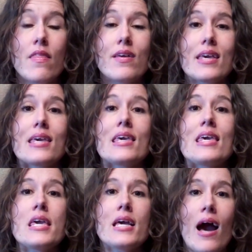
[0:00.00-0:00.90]
The
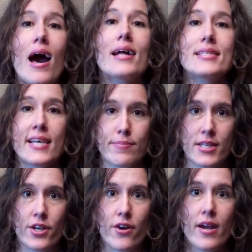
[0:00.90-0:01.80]
key concept
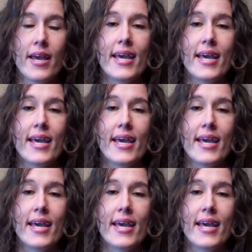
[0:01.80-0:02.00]
here